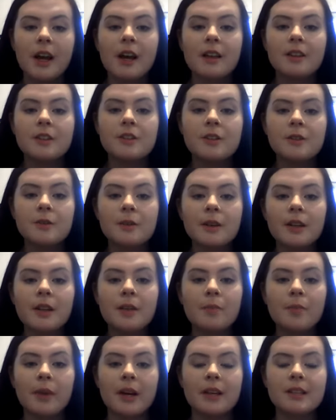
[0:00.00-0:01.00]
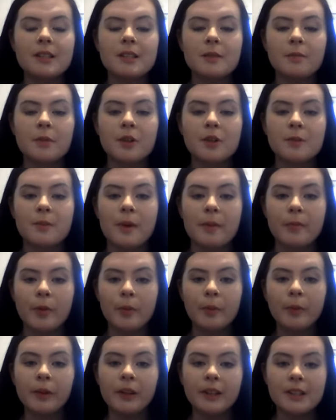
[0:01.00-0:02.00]
This was one of the best and most
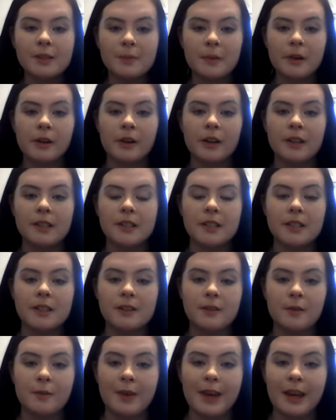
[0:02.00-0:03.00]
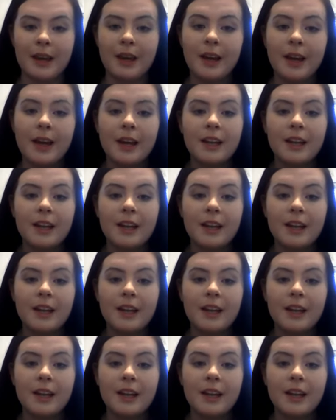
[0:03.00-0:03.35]
memorable experiences for me